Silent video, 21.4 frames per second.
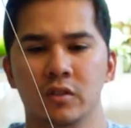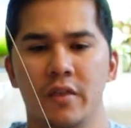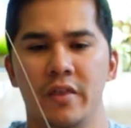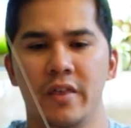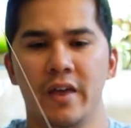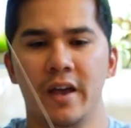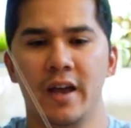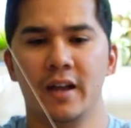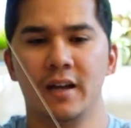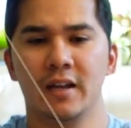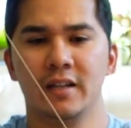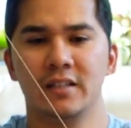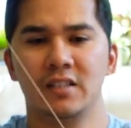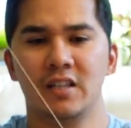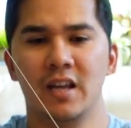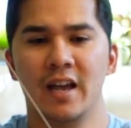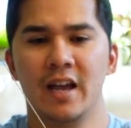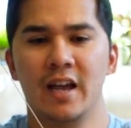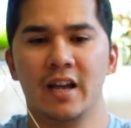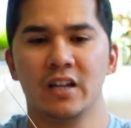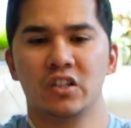that
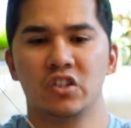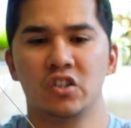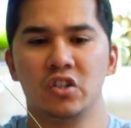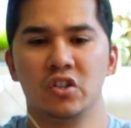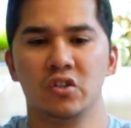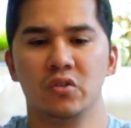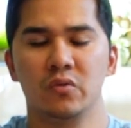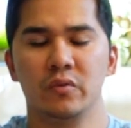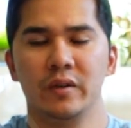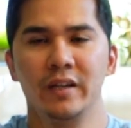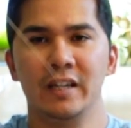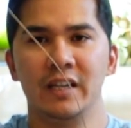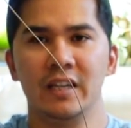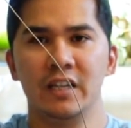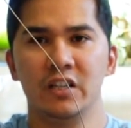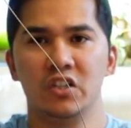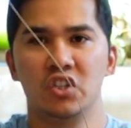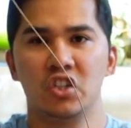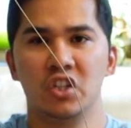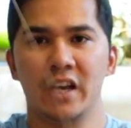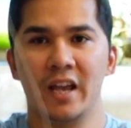attach to
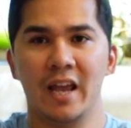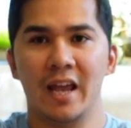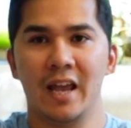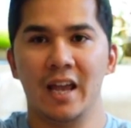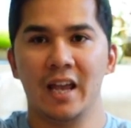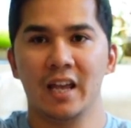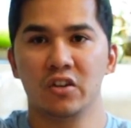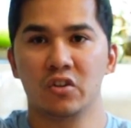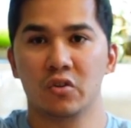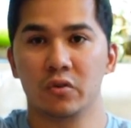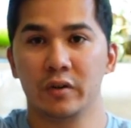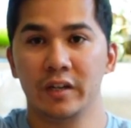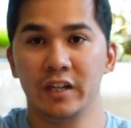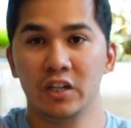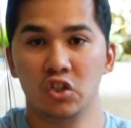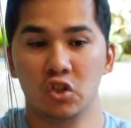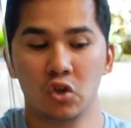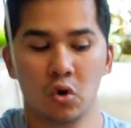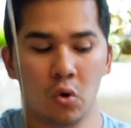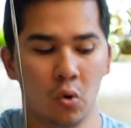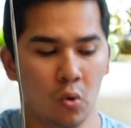each end or
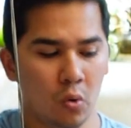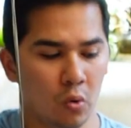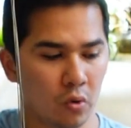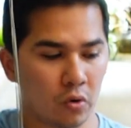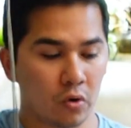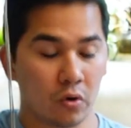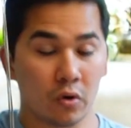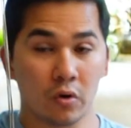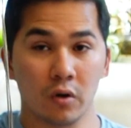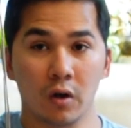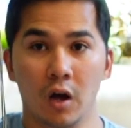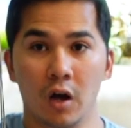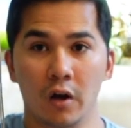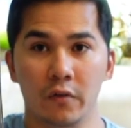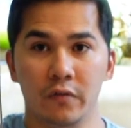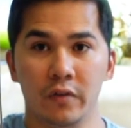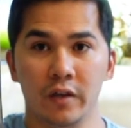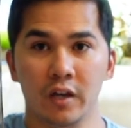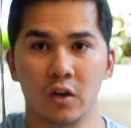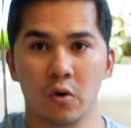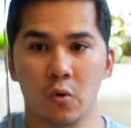each corner
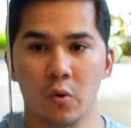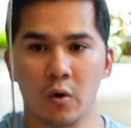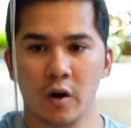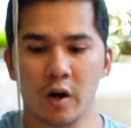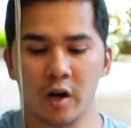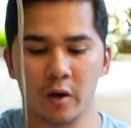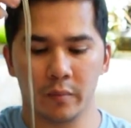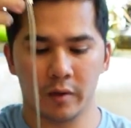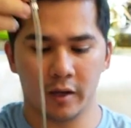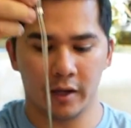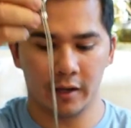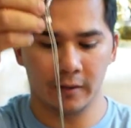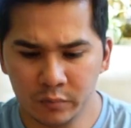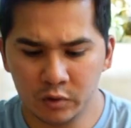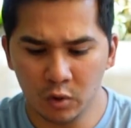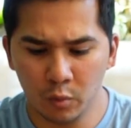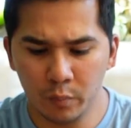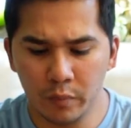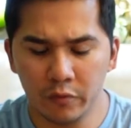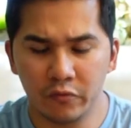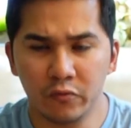of the aquarium light.
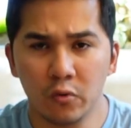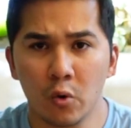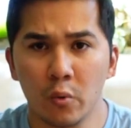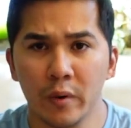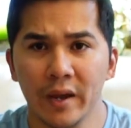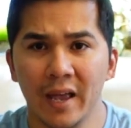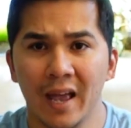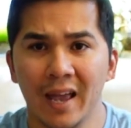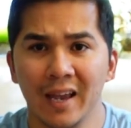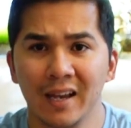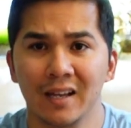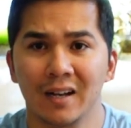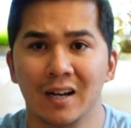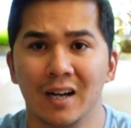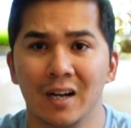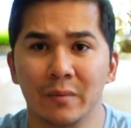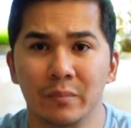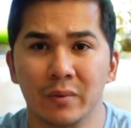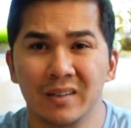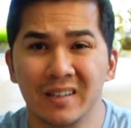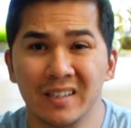So before we hang it
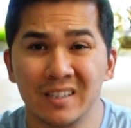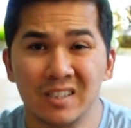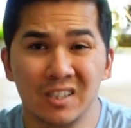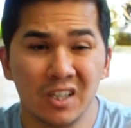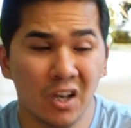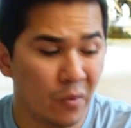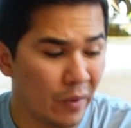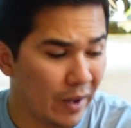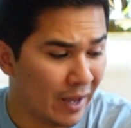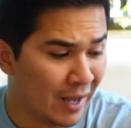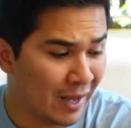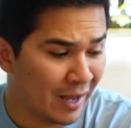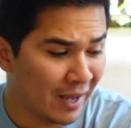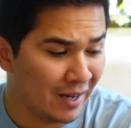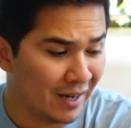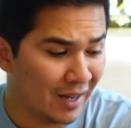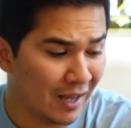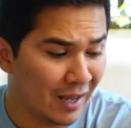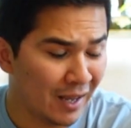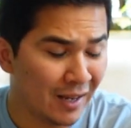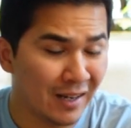up, let's go ahead
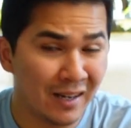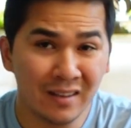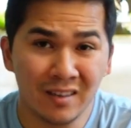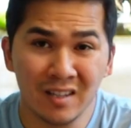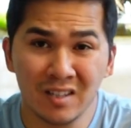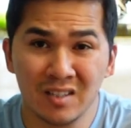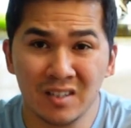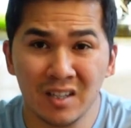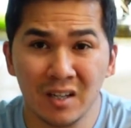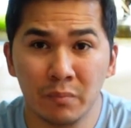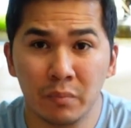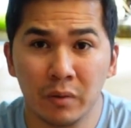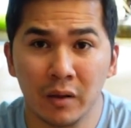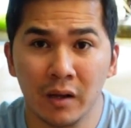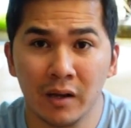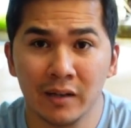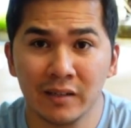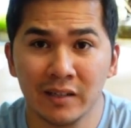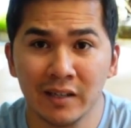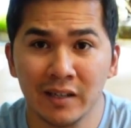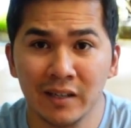and get this thing
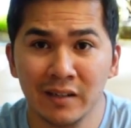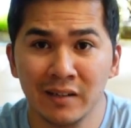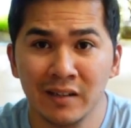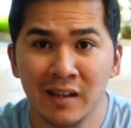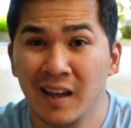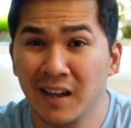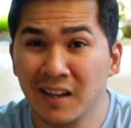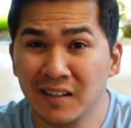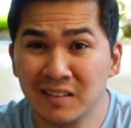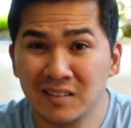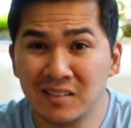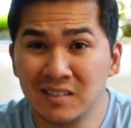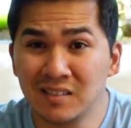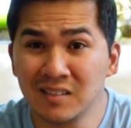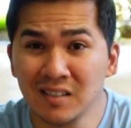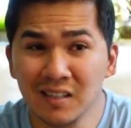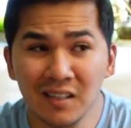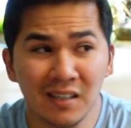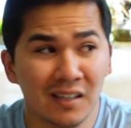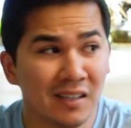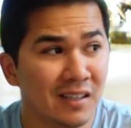plugged in and
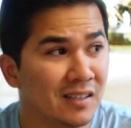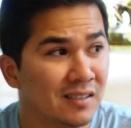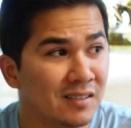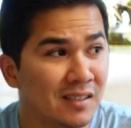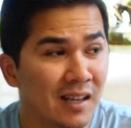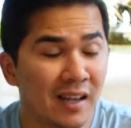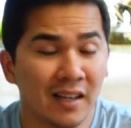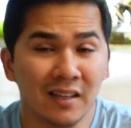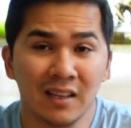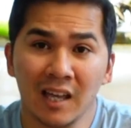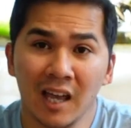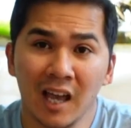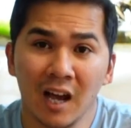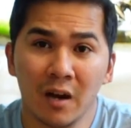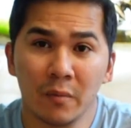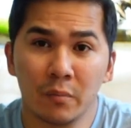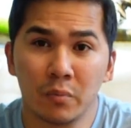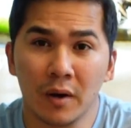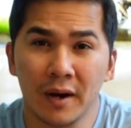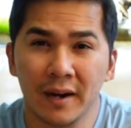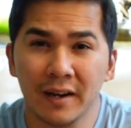see exactly
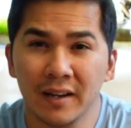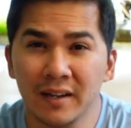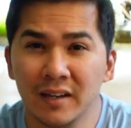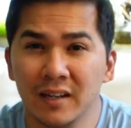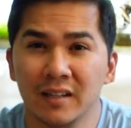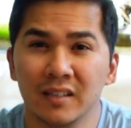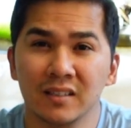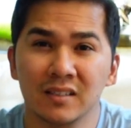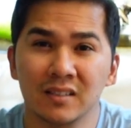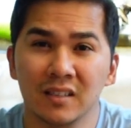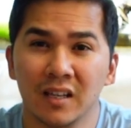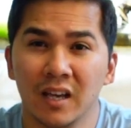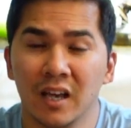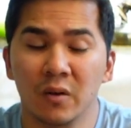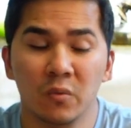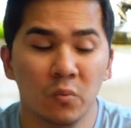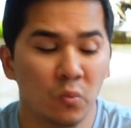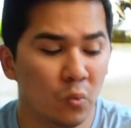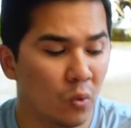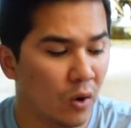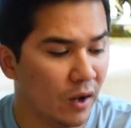how bright it is
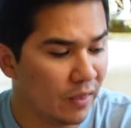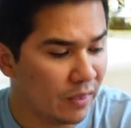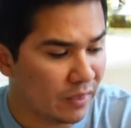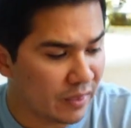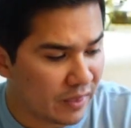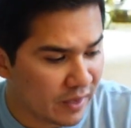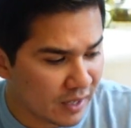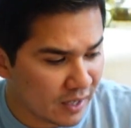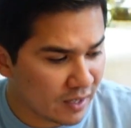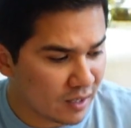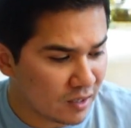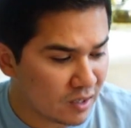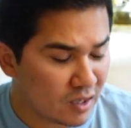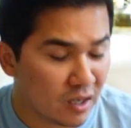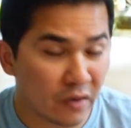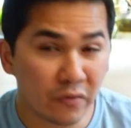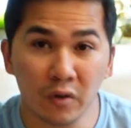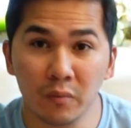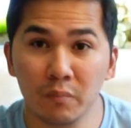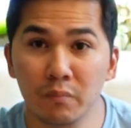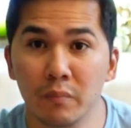and what the
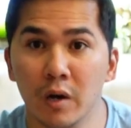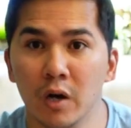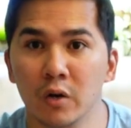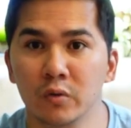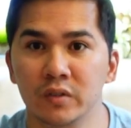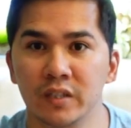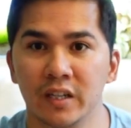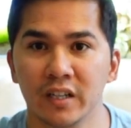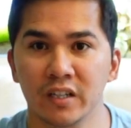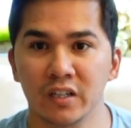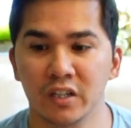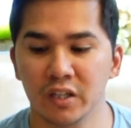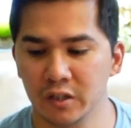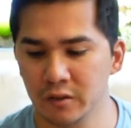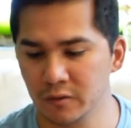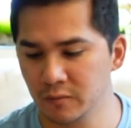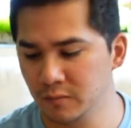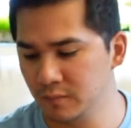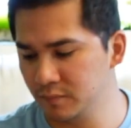different modes can do.